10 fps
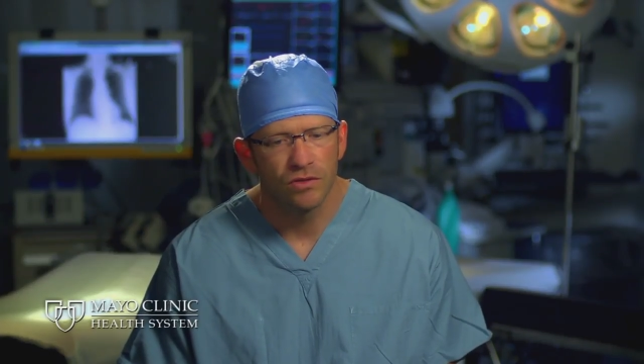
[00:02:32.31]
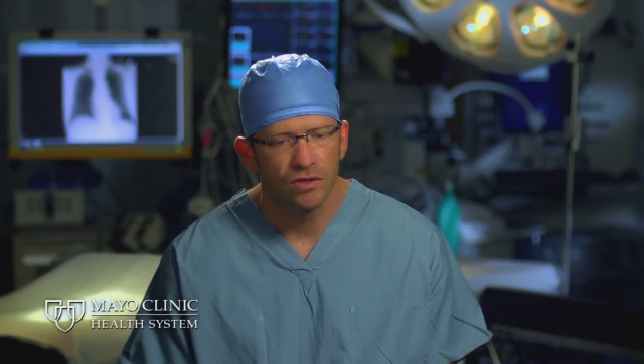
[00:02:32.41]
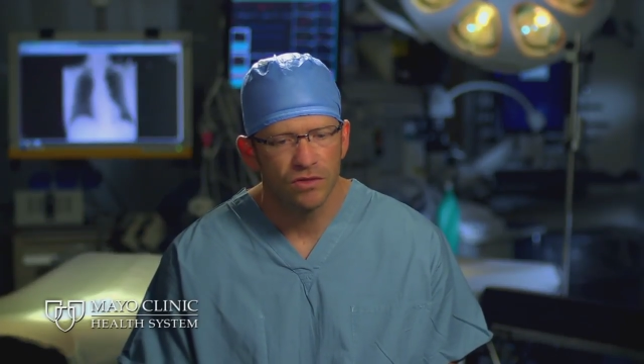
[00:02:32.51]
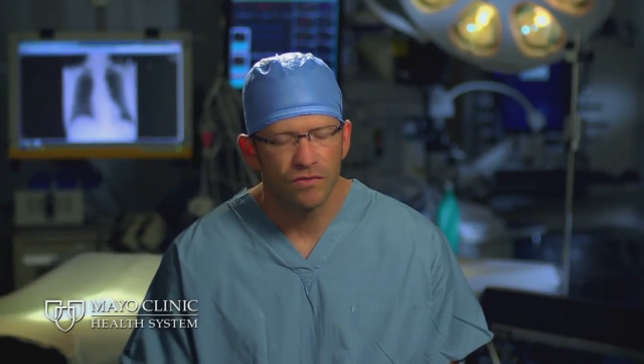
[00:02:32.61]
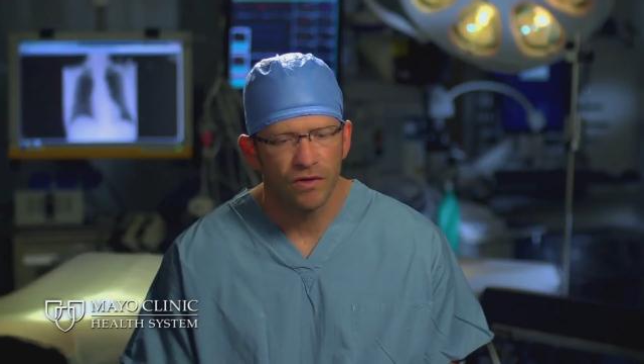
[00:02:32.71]
so
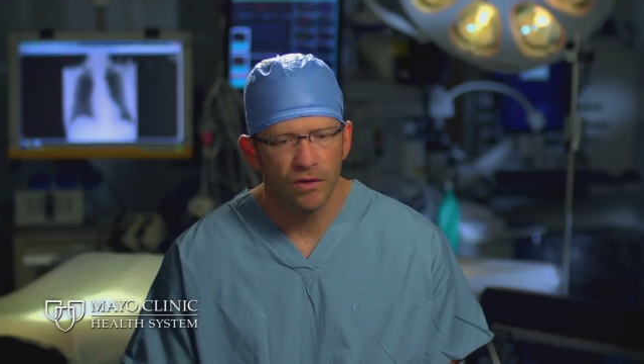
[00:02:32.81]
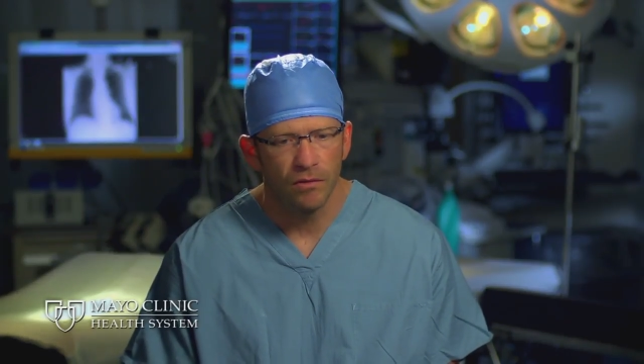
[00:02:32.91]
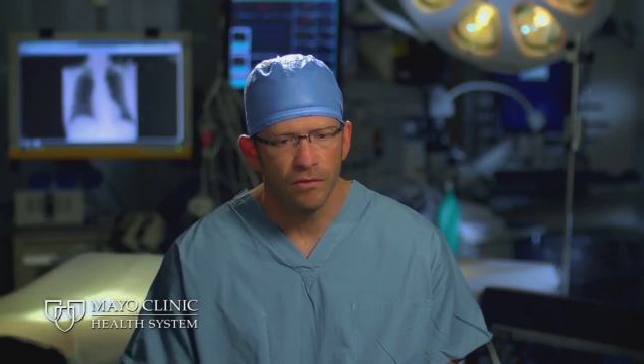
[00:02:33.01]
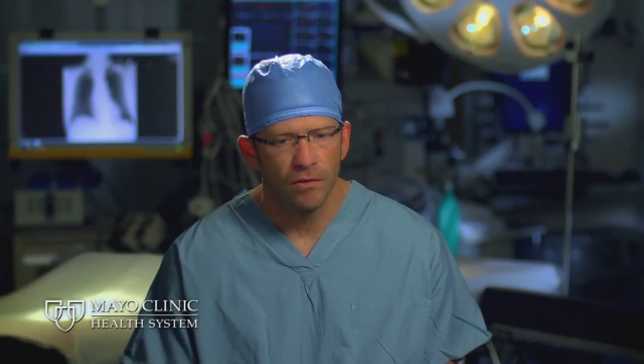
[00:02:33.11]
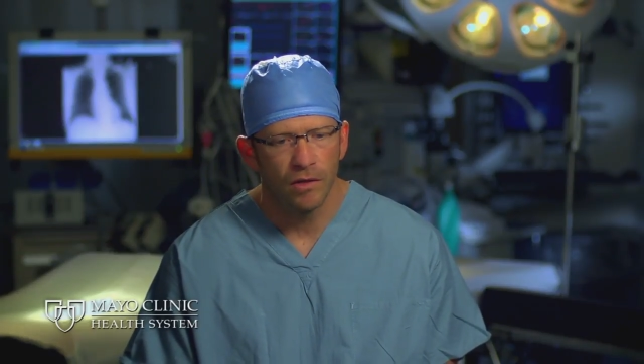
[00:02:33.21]
these are
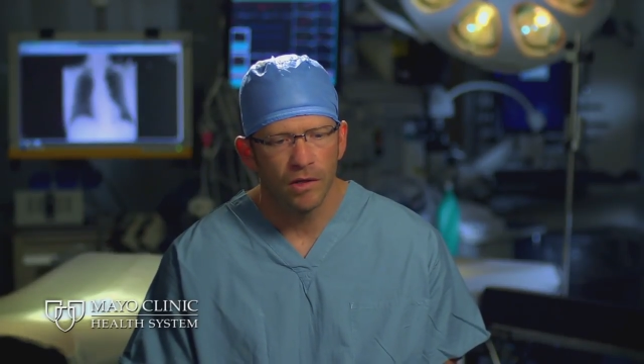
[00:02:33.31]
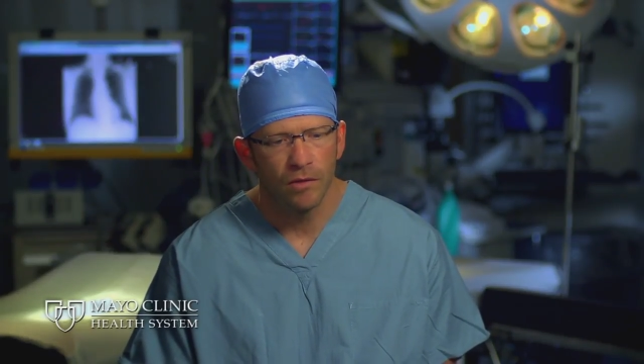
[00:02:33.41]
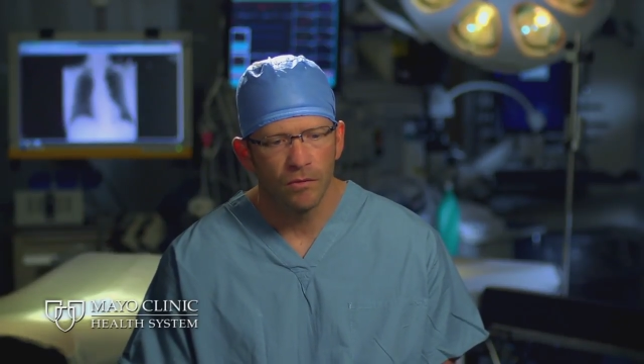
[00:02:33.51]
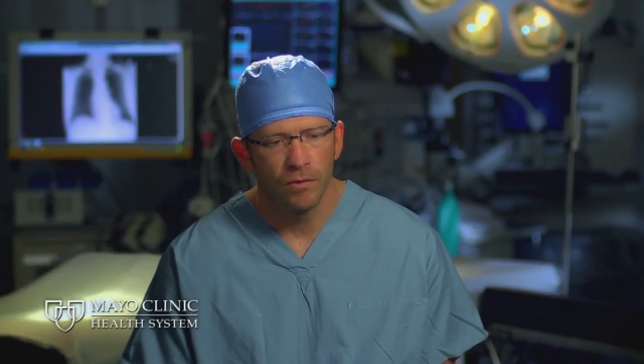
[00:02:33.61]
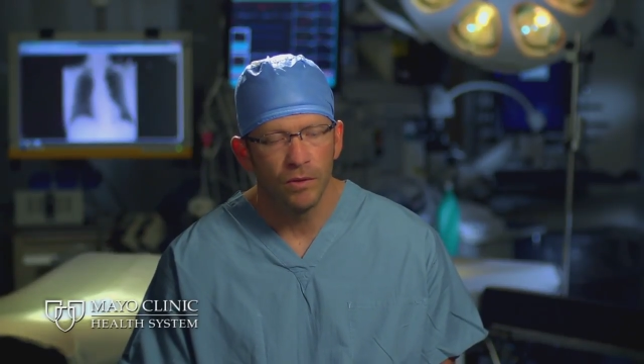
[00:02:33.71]
very,
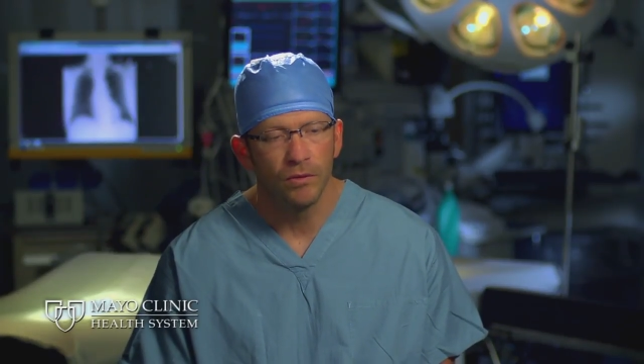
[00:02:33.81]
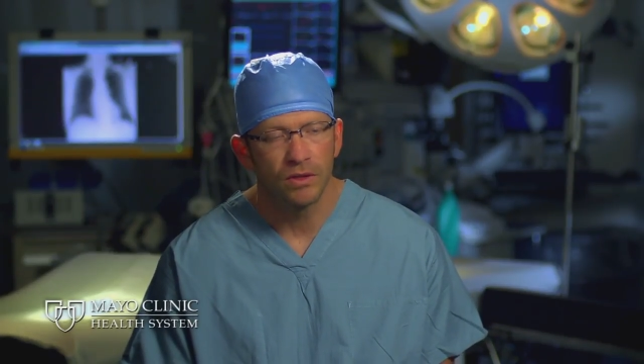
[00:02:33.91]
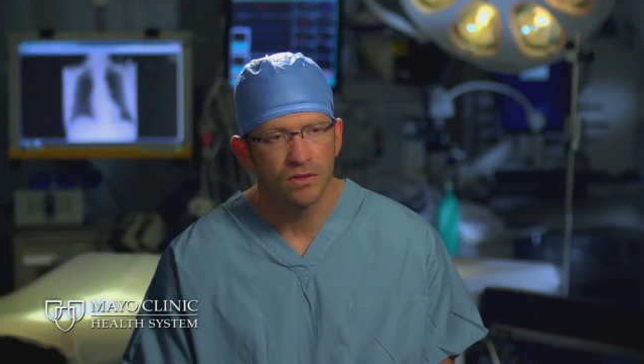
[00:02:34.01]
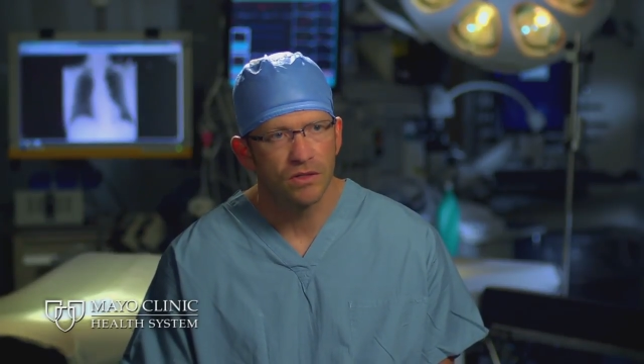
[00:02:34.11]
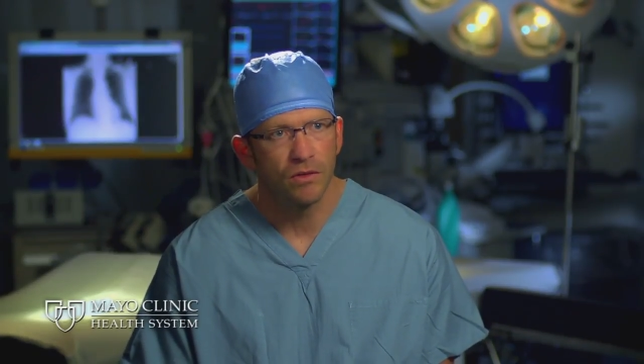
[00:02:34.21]
what we
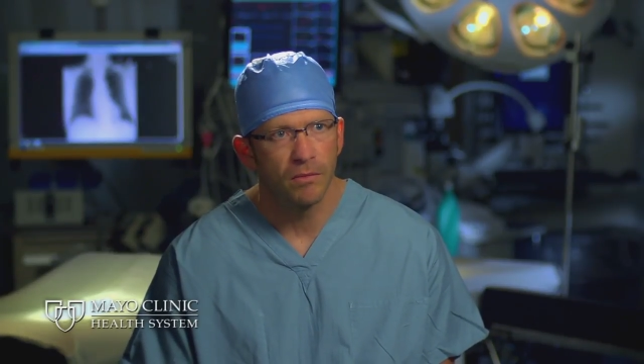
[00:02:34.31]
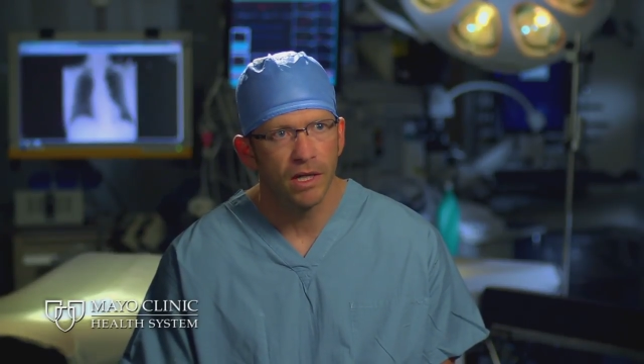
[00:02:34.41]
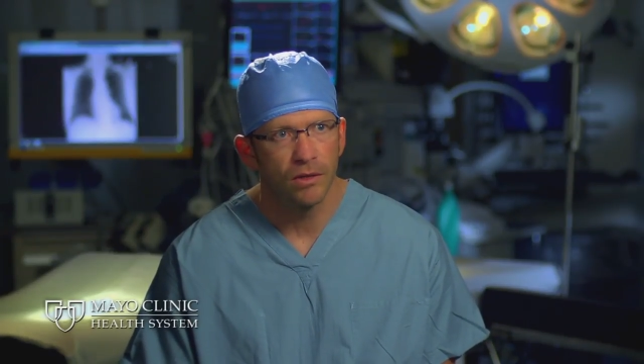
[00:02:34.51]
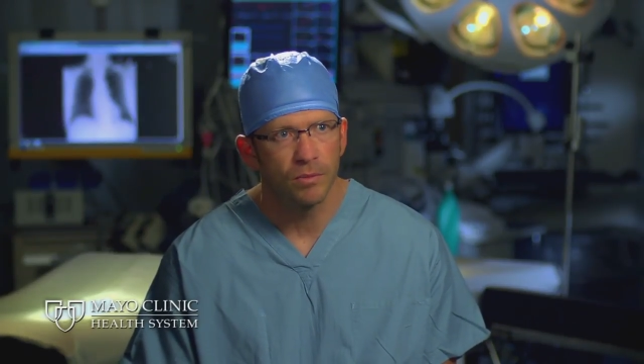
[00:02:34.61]
would consider minor